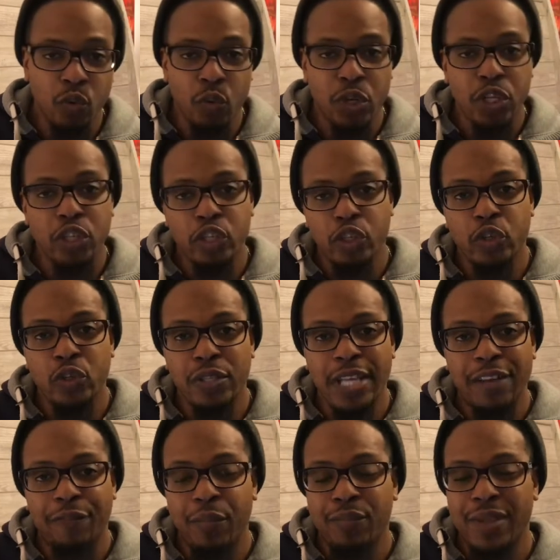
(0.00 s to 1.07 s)
is one of the shoes
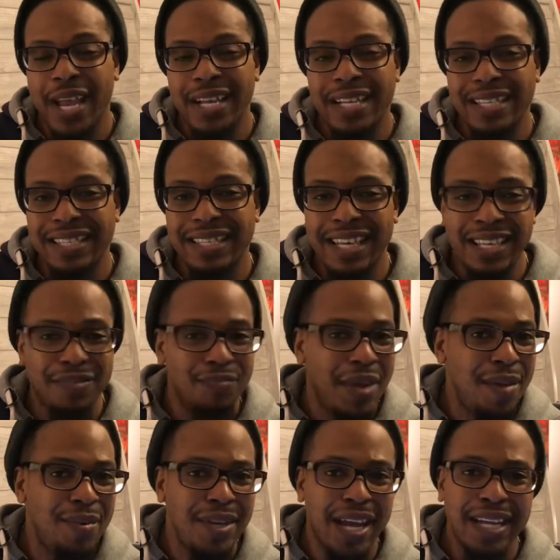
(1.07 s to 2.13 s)
that from 96,
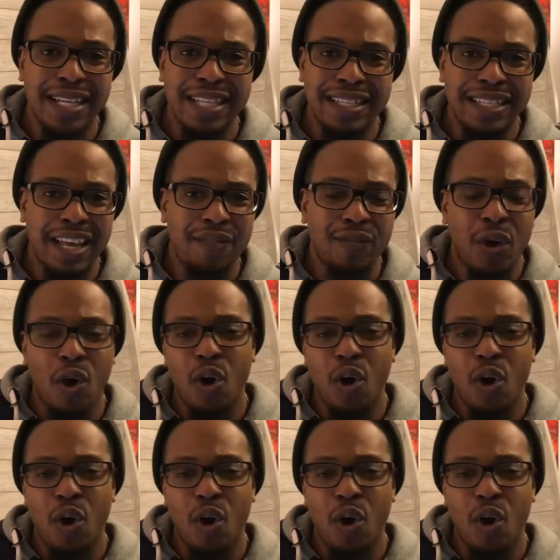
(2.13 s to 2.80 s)
maybe 97,